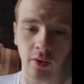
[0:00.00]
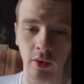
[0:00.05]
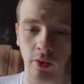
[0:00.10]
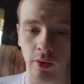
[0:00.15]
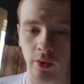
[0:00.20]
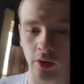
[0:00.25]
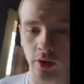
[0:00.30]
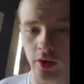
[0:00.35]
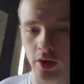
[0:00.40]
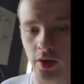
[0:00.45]

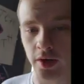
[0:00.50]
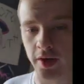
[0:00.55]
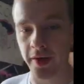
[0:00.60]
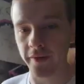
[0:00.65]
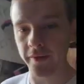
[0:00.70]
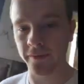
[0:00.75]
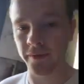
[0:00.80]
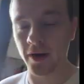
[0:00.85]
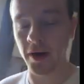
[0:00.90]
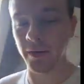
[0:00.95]
or
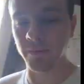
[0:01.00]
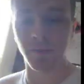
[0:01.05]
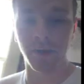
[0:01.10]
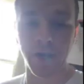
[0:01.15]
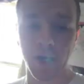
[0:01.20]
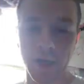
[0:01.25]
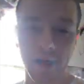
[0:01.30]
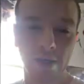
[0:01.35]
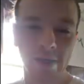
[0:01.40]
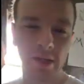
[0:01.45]
if I'm
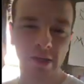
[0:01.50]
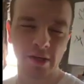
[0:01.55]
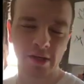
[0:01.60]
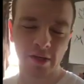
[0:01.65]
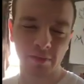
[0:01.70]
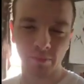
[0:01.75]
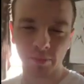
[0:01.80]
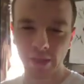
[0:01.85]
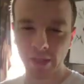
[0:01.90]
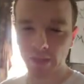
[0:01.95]
like
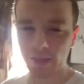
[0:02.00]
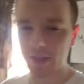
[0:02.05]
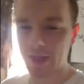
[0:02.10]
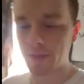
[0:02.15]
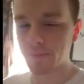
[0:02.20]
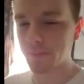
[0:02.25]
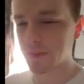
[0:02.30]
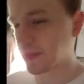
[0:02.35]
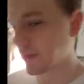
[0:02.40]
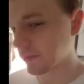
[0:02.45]

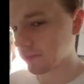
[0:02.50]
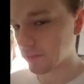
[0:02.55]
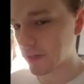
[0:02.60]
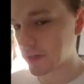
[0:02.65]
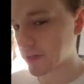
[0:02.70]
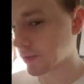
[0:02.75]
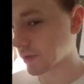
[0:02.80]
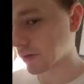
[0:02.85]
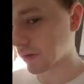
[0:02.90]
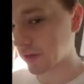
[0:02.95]
completely empty at the
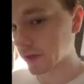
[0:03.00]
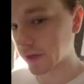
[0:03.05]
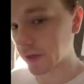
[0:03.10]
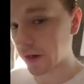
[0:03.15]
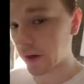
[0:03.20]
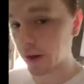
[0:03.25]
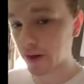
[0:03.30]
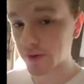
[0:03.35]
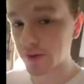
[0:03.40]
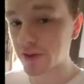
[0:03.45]
register, you
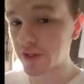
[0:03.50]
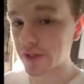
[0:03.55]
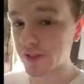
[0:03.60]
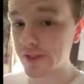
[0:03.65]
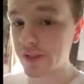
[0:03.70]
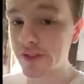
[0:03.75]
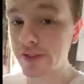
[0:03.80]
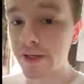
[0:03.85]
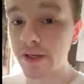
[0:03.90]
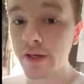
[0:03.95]
know, I would
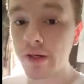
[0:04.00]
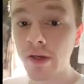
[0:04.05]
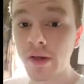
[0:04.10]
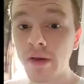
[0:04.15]
just,